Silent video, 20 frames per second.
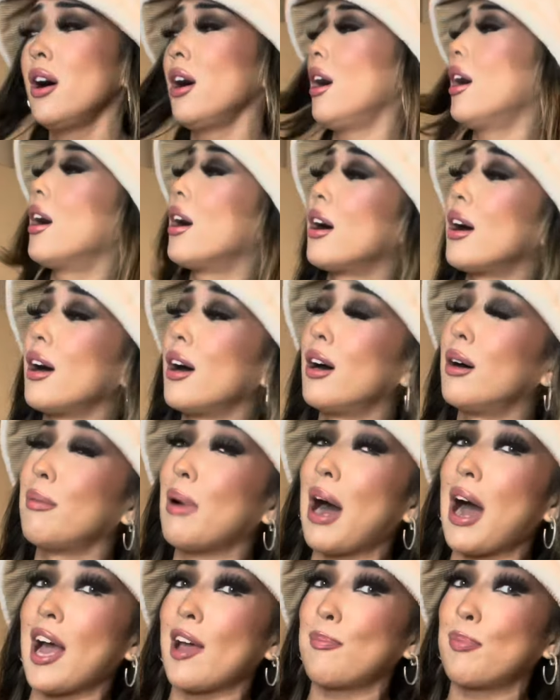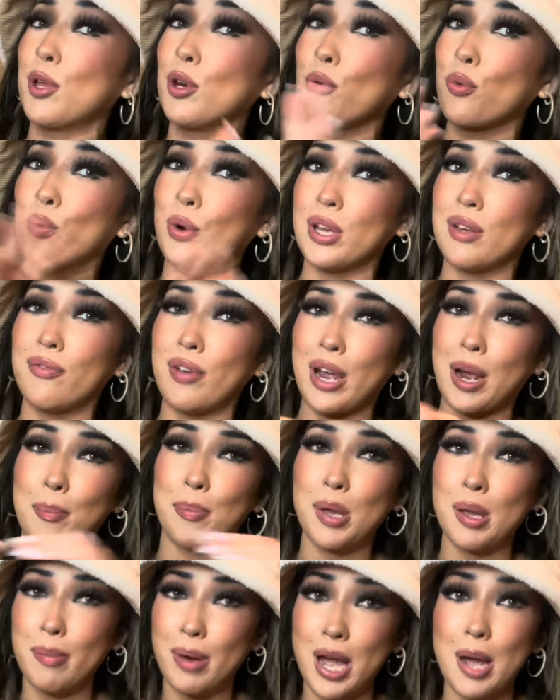I've been
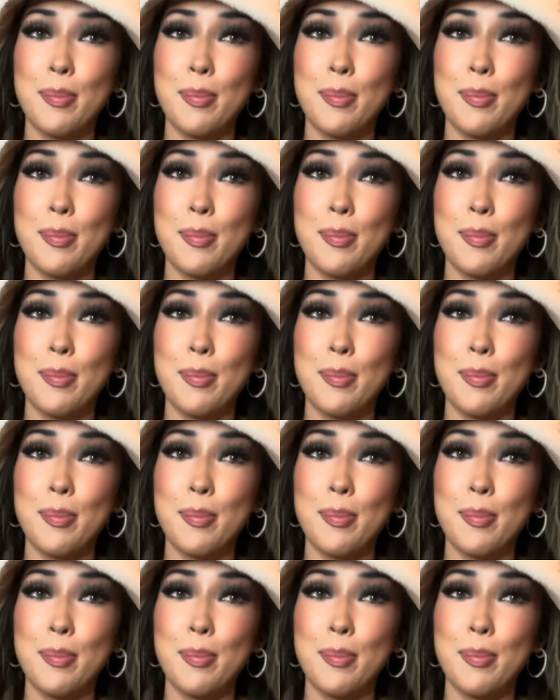revamping my